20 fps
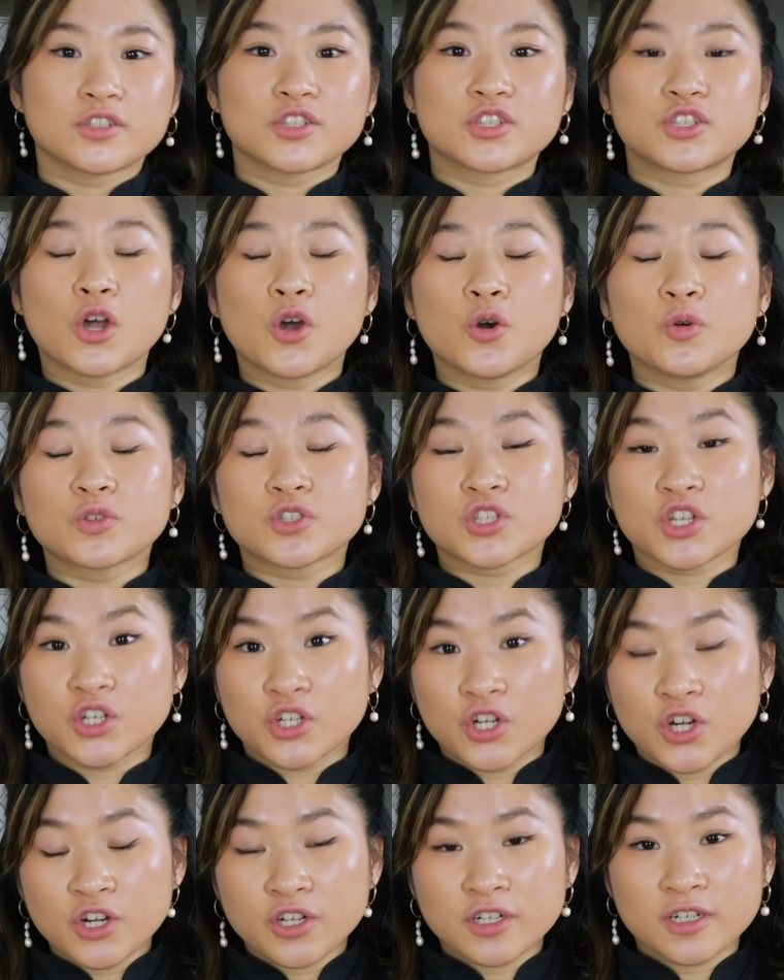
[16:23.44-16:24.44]
So to
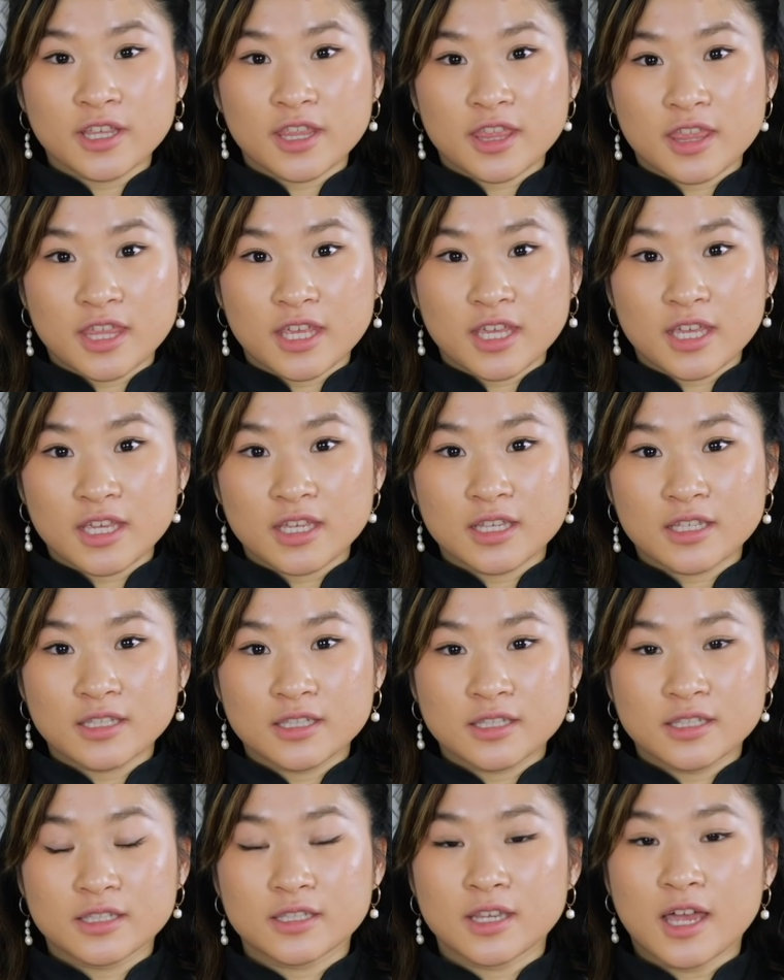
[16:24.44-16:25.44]
cook
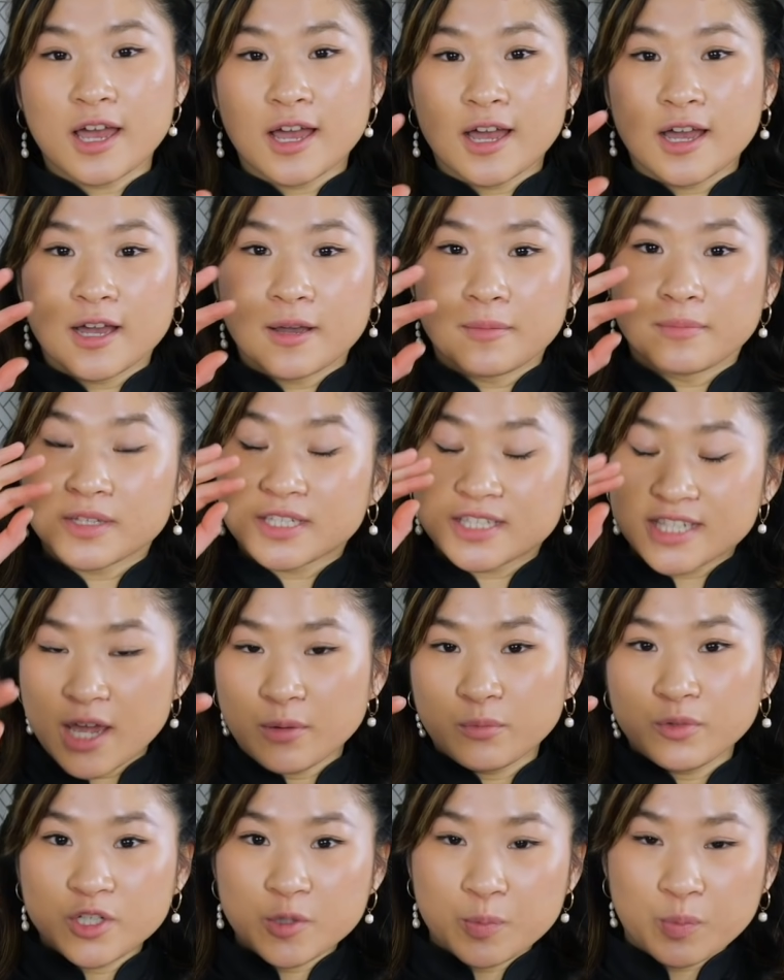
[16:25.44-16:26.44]
these
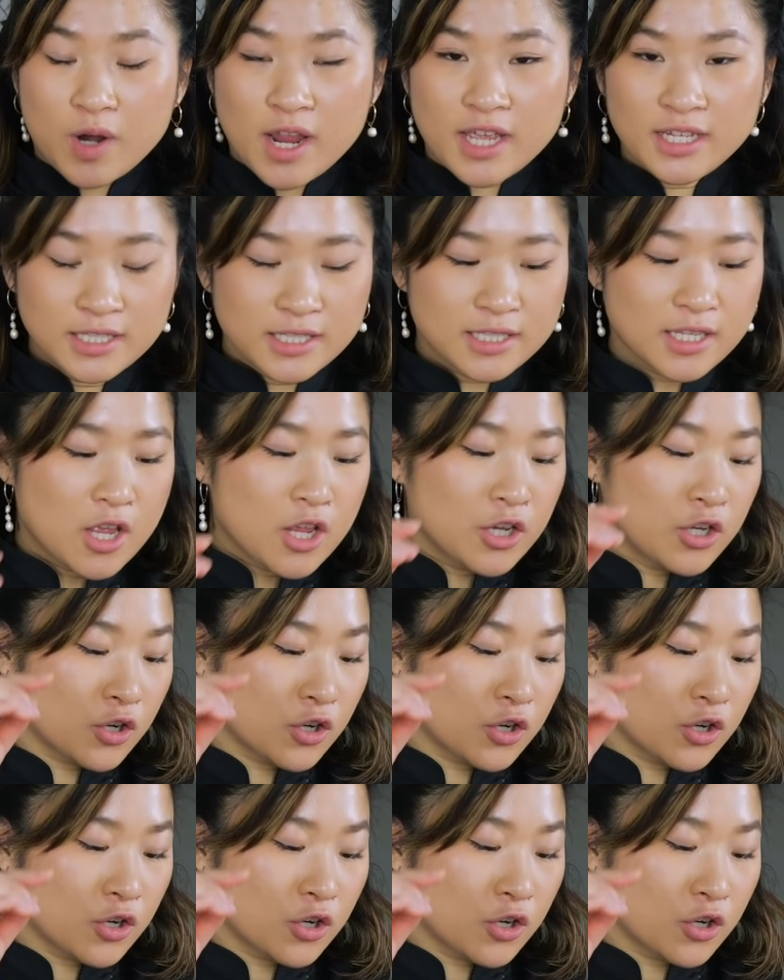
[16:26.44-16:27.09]
sandwich breads,